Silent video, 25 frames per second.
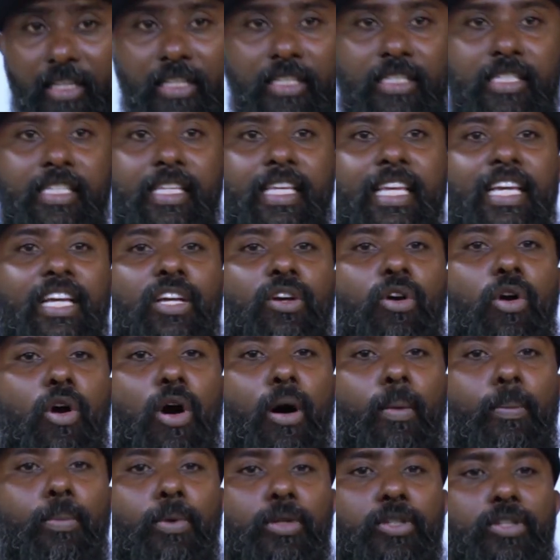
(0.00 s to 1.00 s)
seek
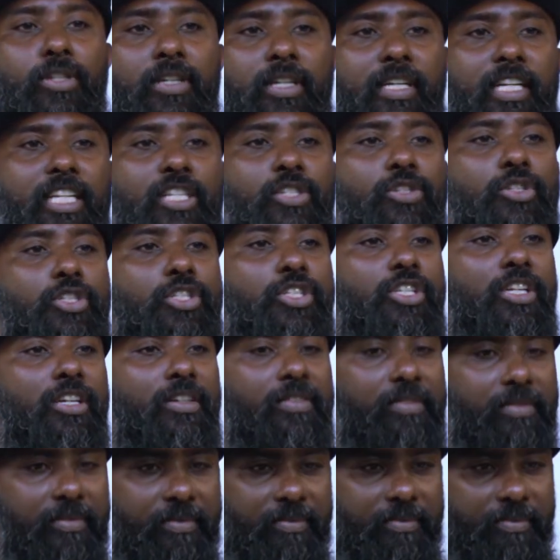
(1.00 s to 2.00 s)
opportunities to
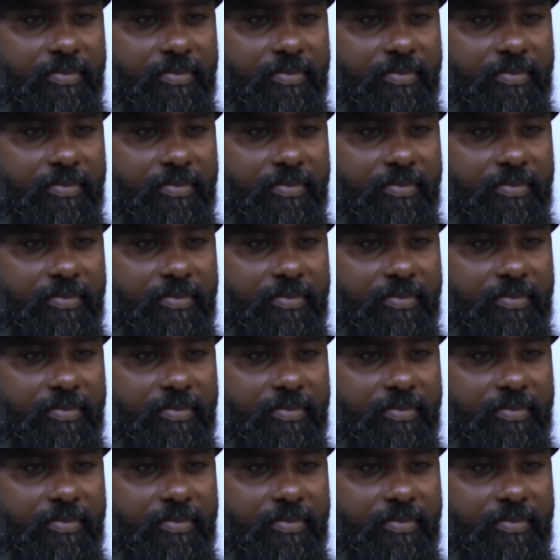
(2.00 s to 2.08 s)
serve.